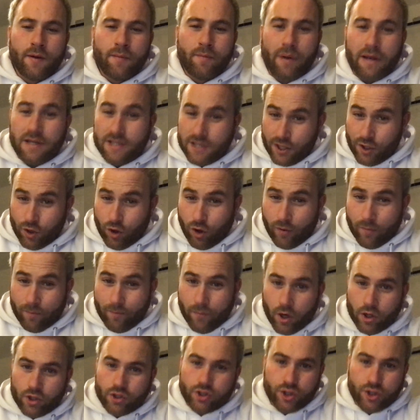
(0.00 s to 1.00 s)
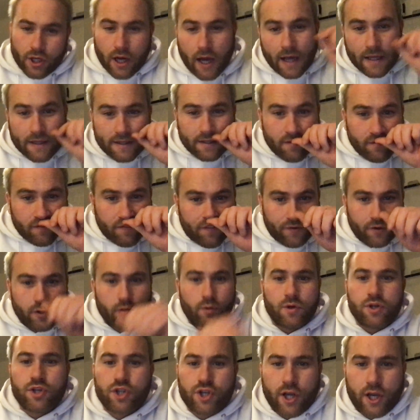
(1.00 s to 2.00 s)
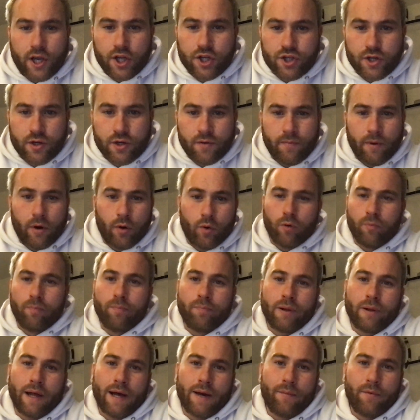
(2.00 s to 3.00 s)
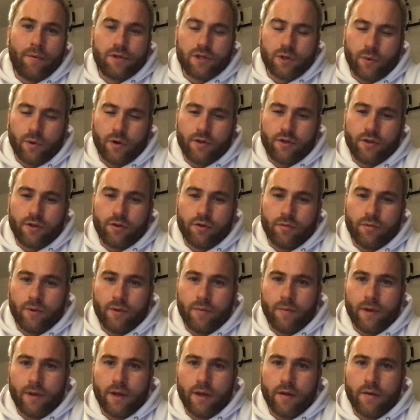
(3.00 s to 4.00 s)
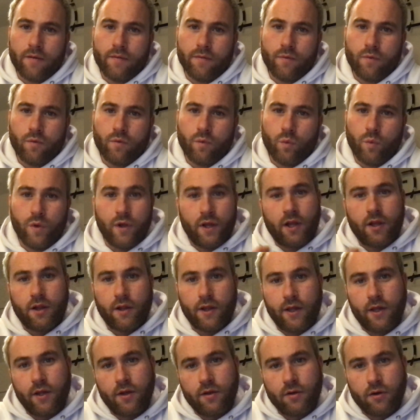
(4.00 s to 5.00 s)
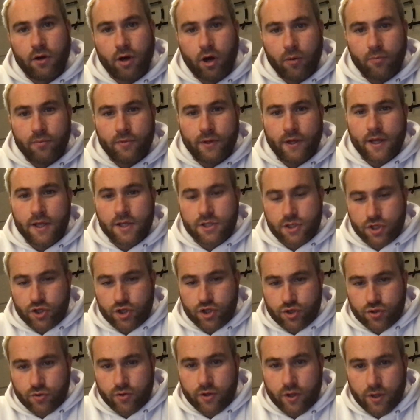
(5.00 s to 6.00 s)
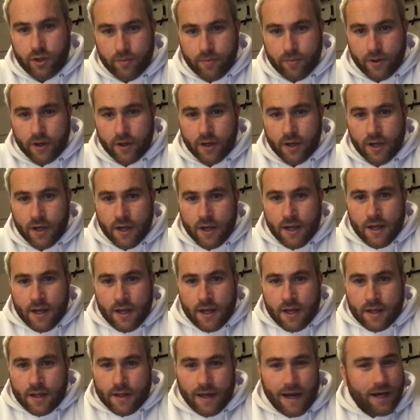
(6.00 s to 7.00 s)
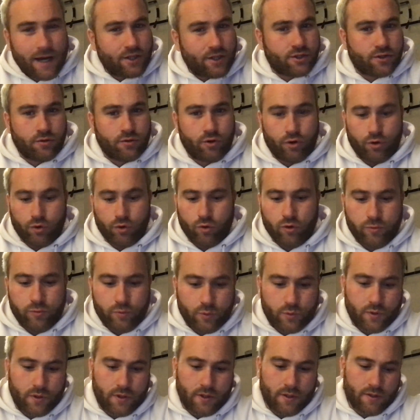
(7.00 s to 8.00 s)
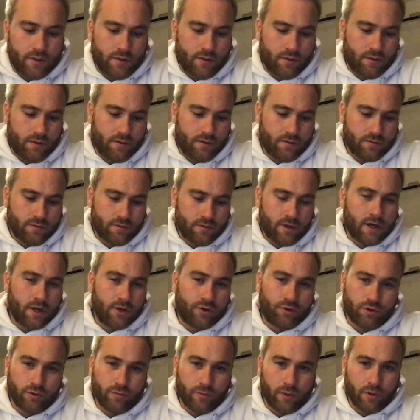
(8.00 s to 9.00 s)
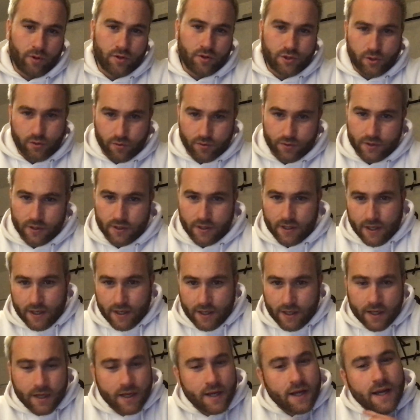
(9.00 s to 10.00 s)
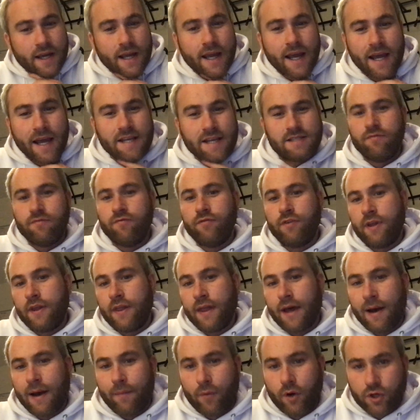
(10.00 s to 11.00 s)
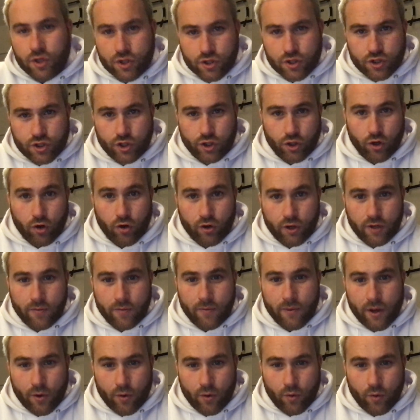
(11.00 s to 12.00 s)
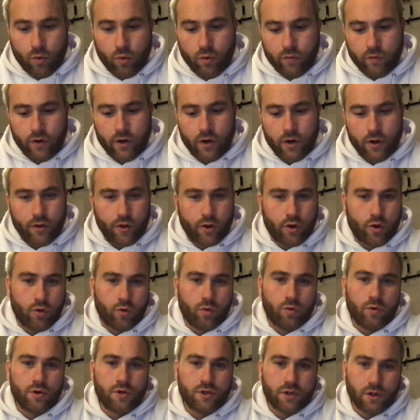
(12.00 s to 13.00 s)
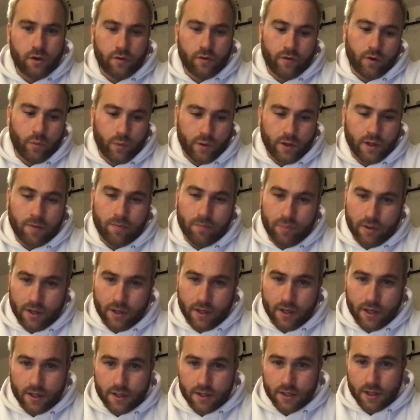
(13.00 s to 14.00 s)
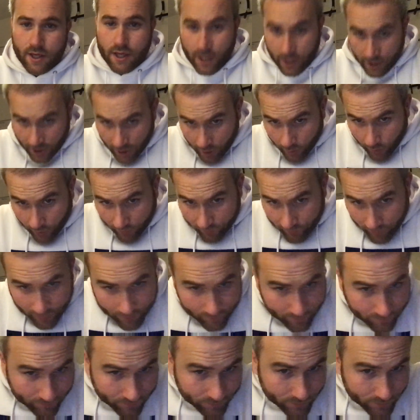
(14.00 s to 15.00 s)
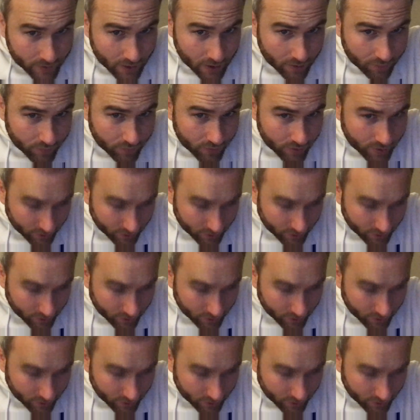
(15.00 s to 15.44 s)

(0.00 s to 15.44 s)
Basically, not much I didn't feel was changing. My whole plan was I wanted to do maybe weekly updates and show you, but the actual growth between kind of 2 months ago and today isn't really that much to document over the course of a week period. However, if